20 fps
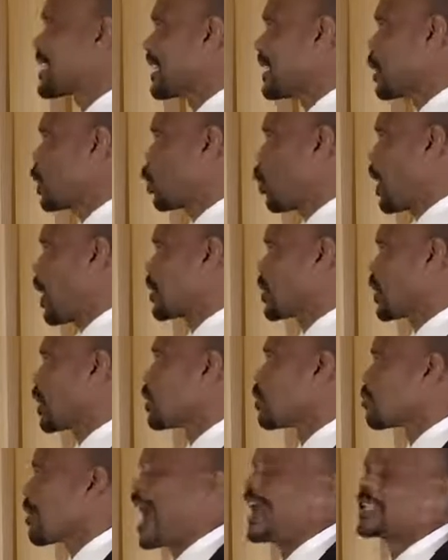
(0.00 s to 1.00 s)
this question
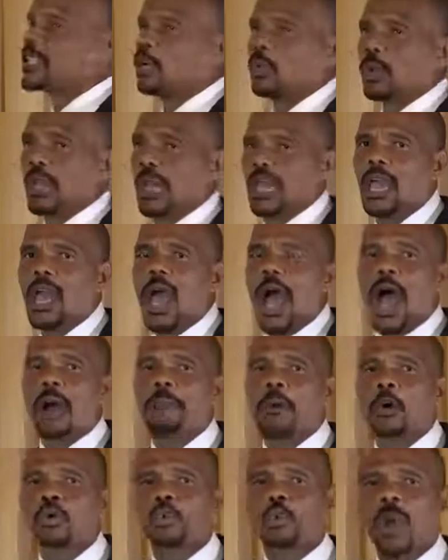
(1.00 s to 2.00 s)
right away
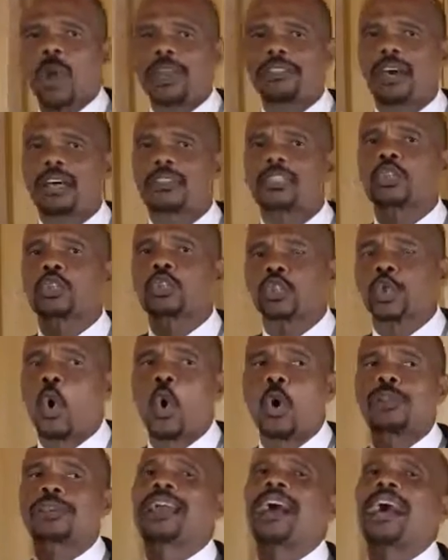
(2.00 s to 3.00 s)
about whether the
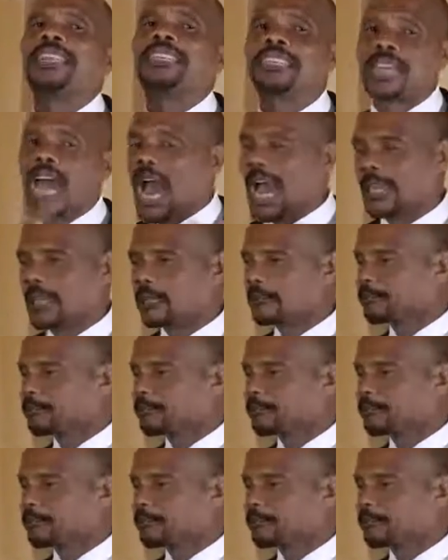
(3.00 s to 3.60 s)
soul can die.